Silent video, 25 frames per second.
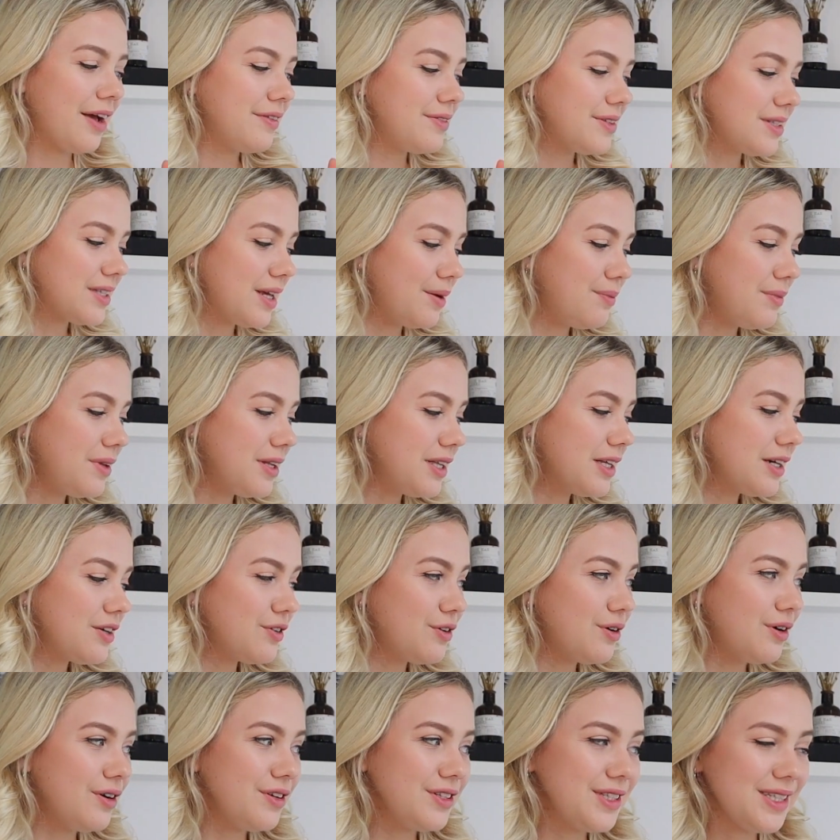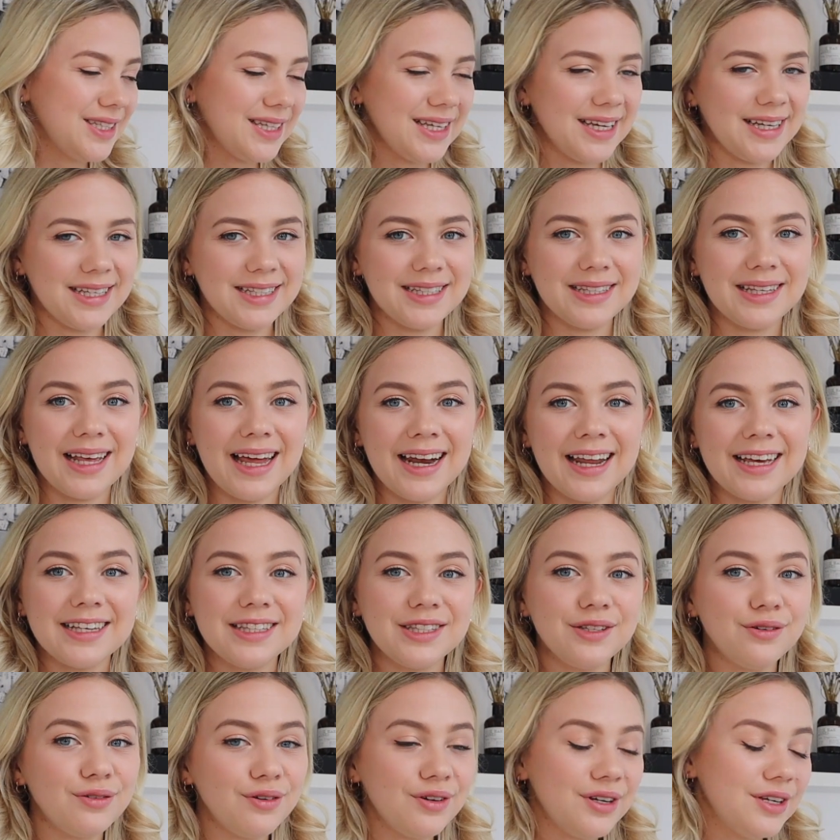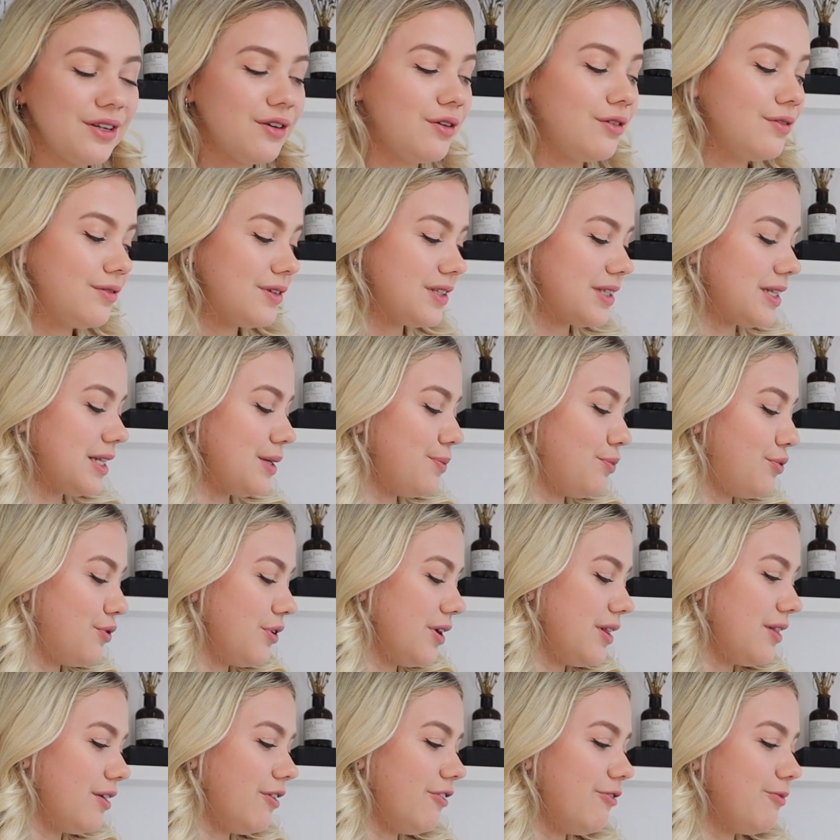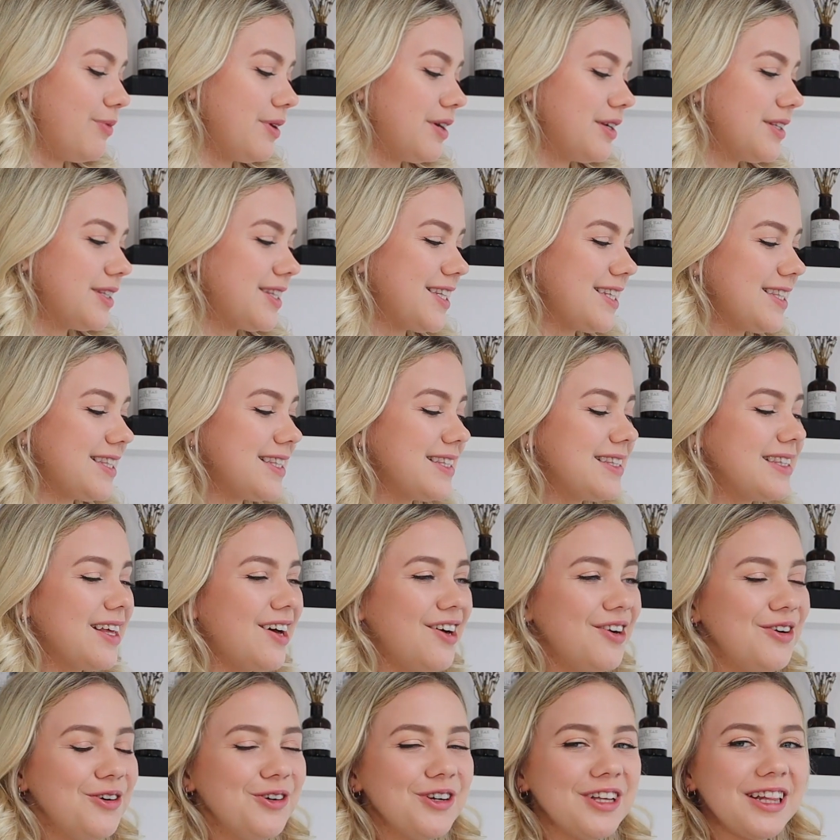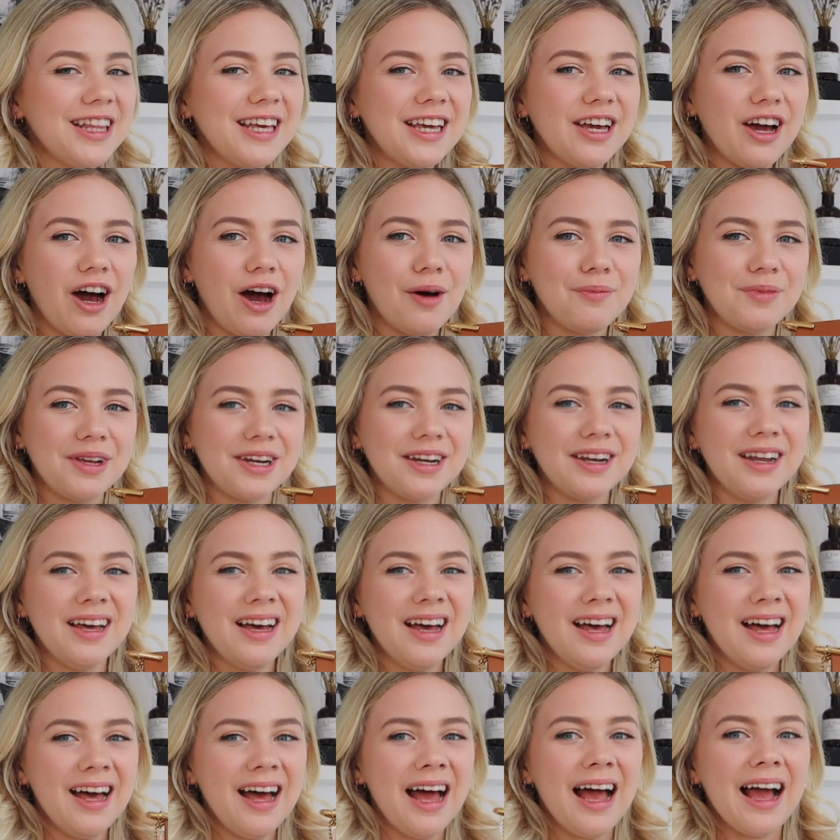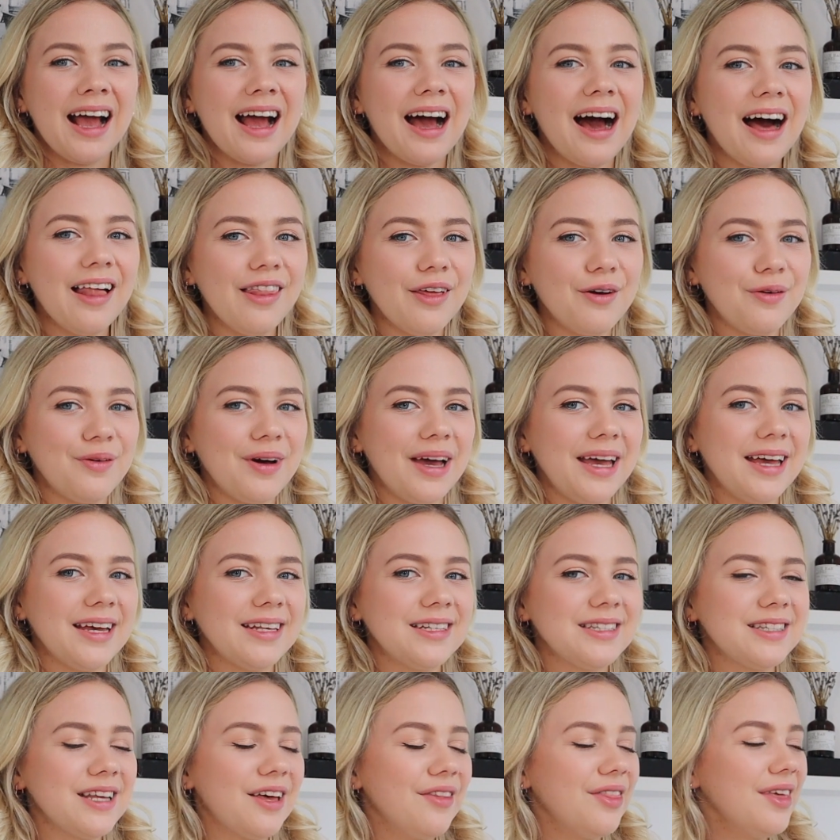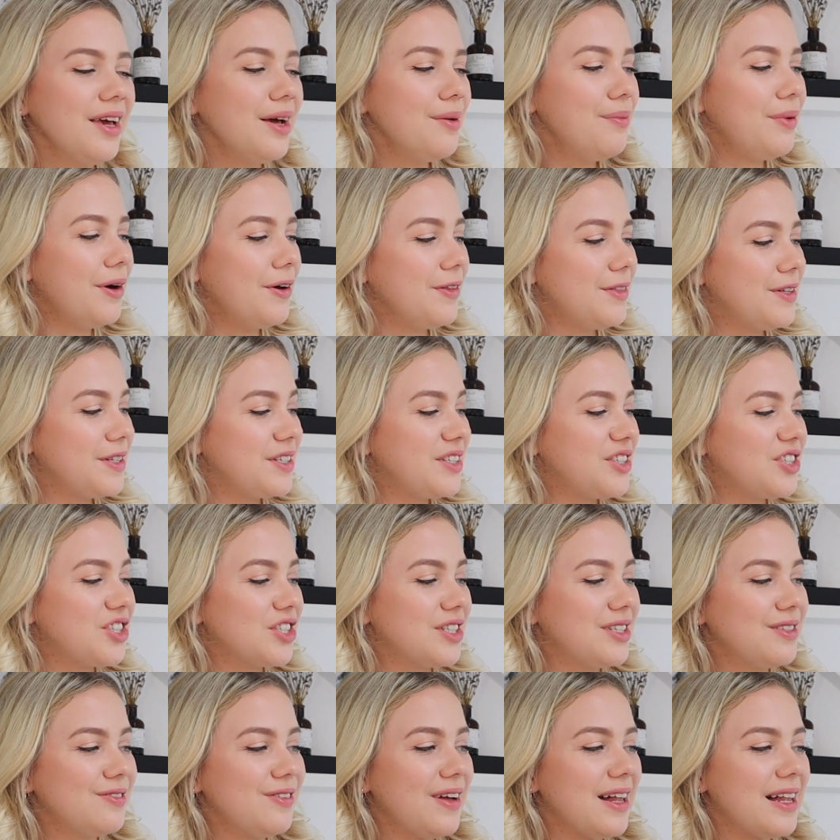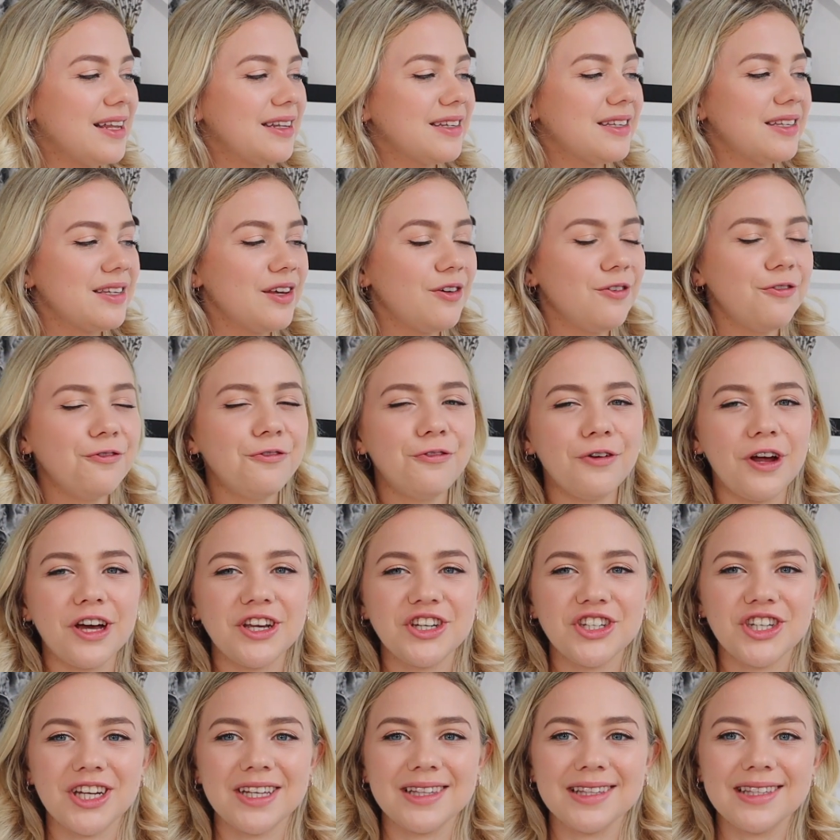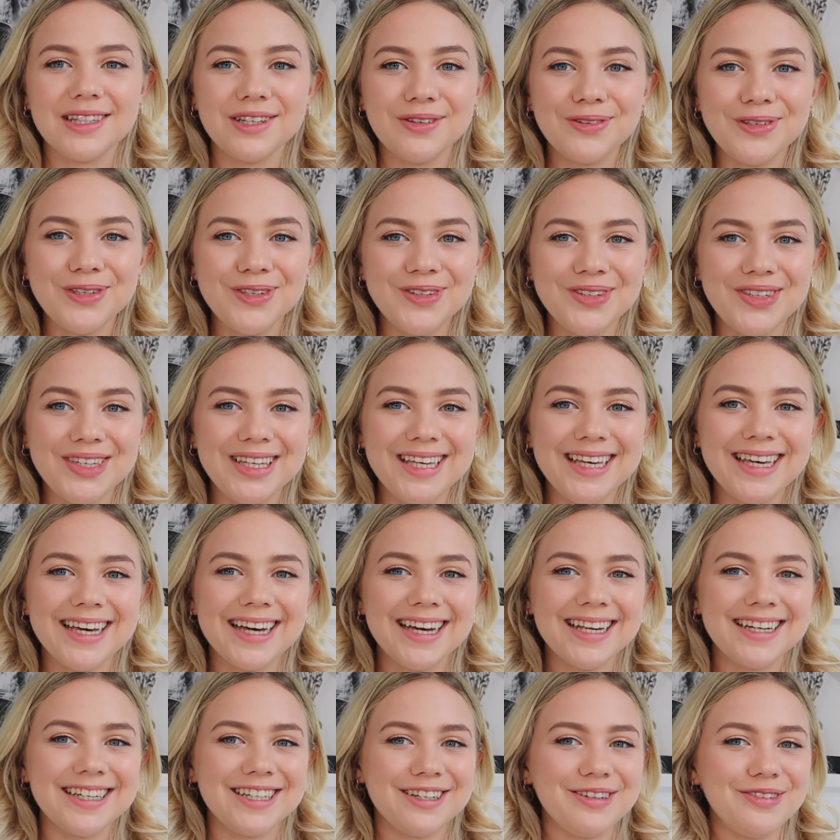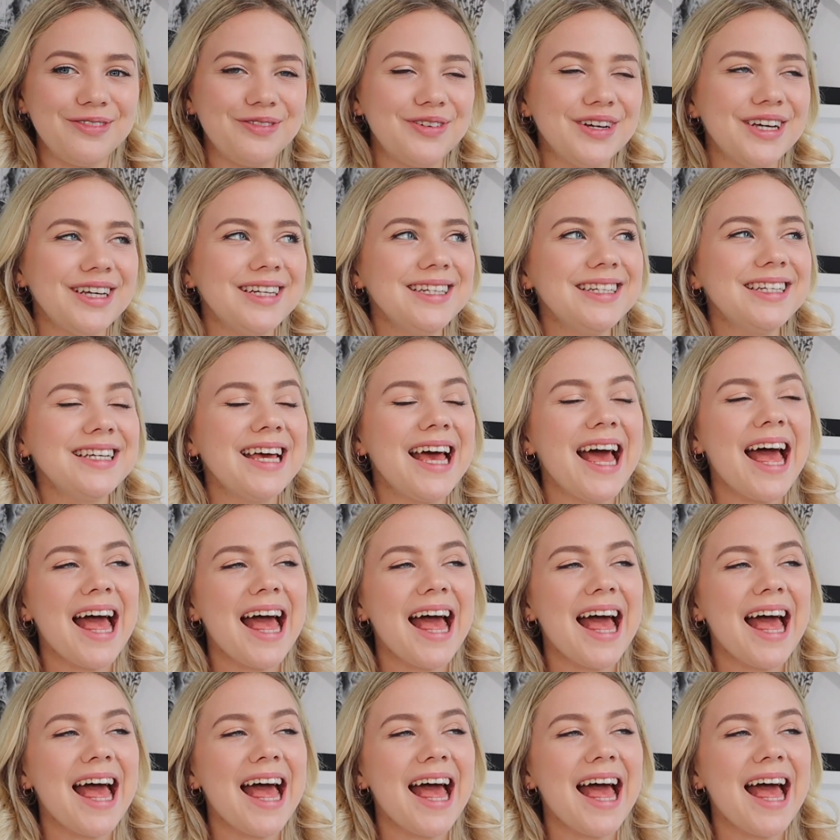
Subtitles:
I've stumbled across this and I saw it obviously pre-loved because this is not a really common colorway, and something about this just felt so fresh and so unique and different.